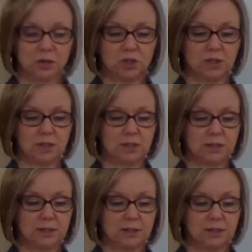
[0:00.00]

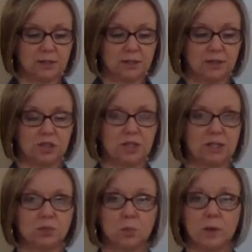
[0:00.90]
She's
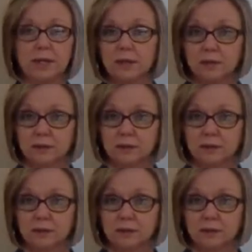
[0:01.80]
she's weak.